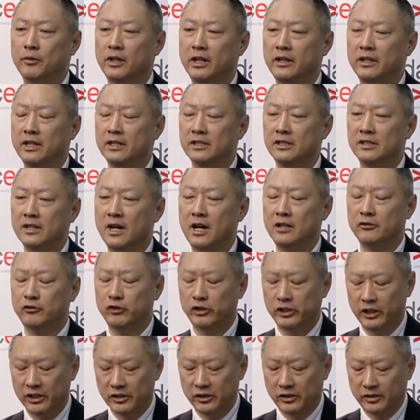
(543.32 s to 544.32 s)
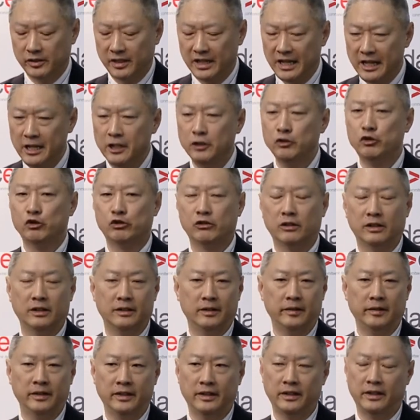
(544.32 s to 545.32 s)
it is not just
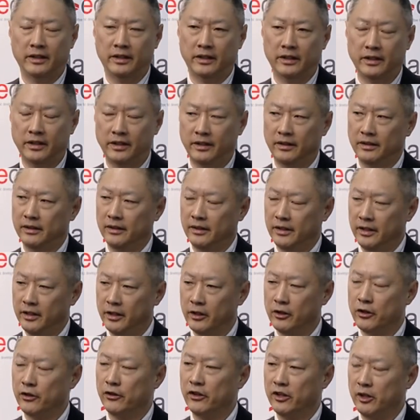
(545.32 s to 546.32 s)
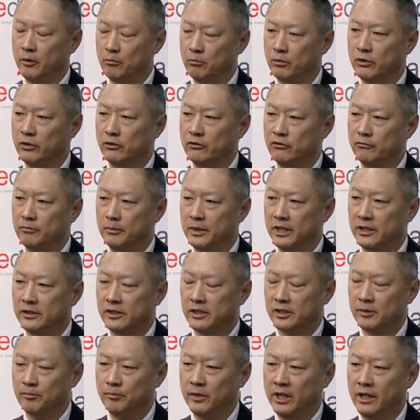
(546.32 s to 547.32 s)
intra-health
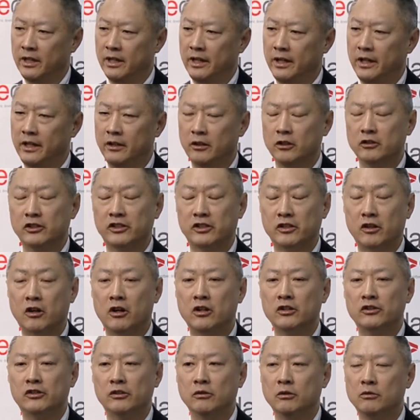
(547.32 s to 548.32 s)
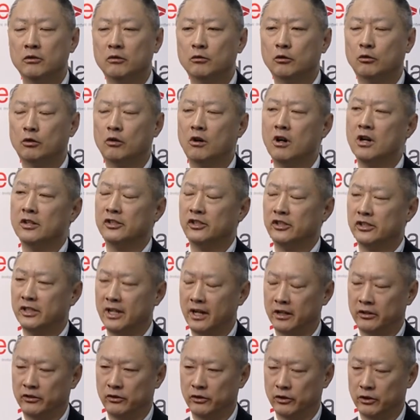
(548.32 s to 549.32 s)
improvements. It is also
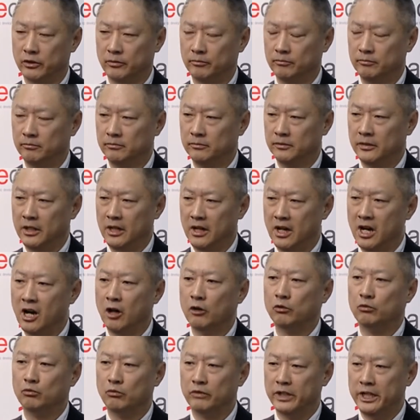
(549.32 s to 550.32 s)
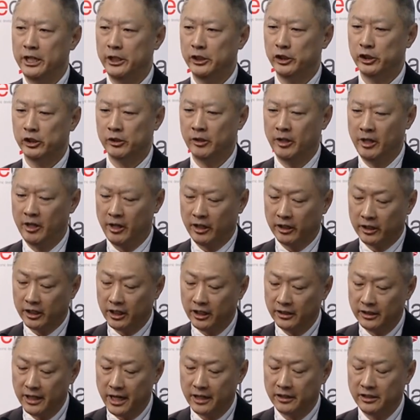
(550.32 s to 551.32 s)
cross-sector outreach,
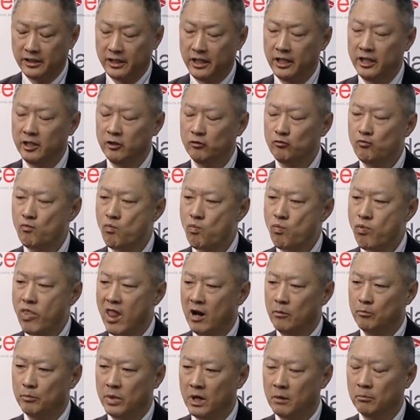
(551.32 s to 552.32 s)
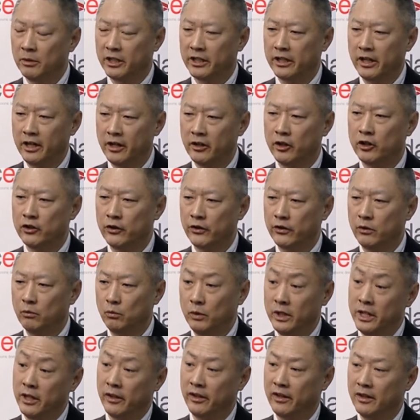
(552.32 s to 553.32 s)
connecting public health
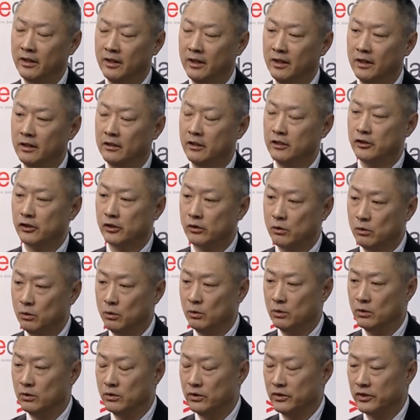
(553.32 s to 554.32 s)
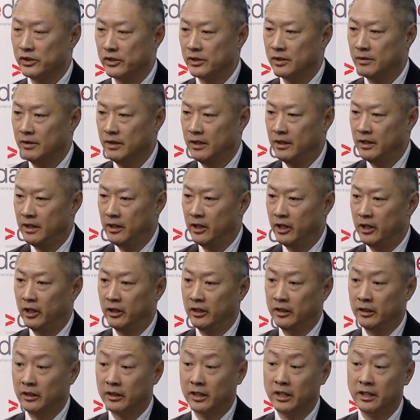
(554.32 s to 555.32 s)
with the schools,
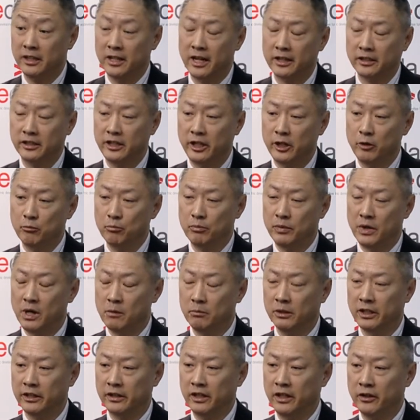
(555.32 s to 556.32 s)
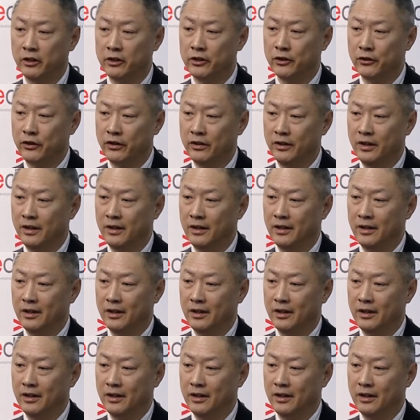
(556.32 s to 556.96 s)
connecting public health